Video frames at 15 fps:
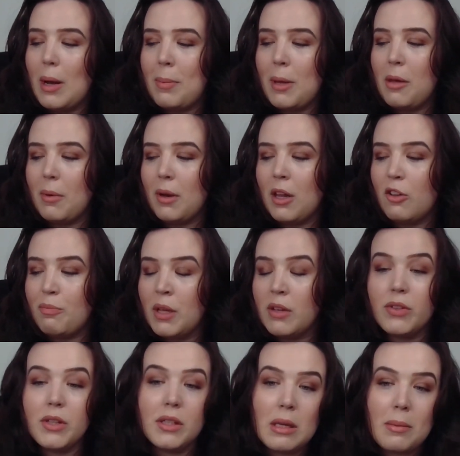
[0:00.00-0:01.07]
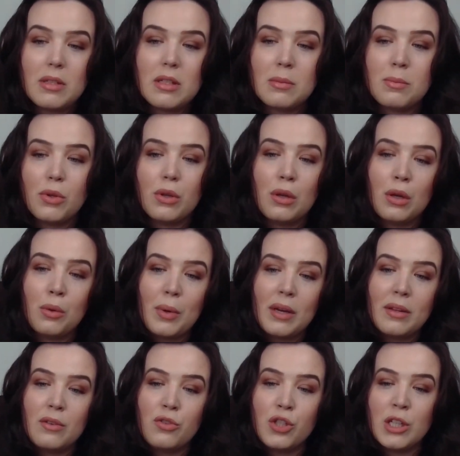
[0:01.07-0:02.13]
people have pivoted their business model or where
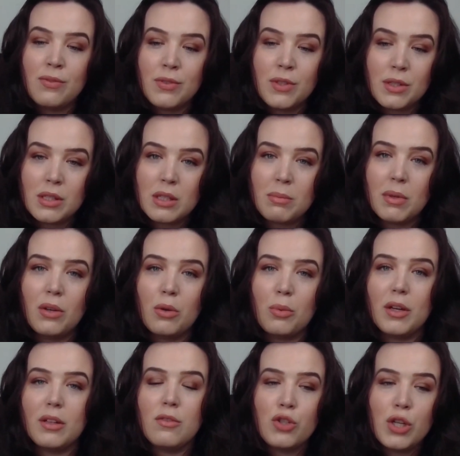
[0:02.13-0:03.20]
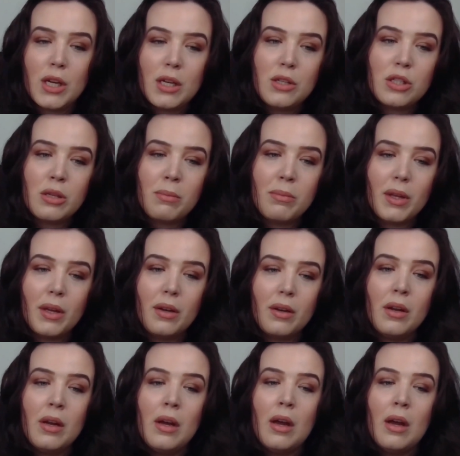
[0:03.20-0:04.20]
they've shifted something or where they've changed something.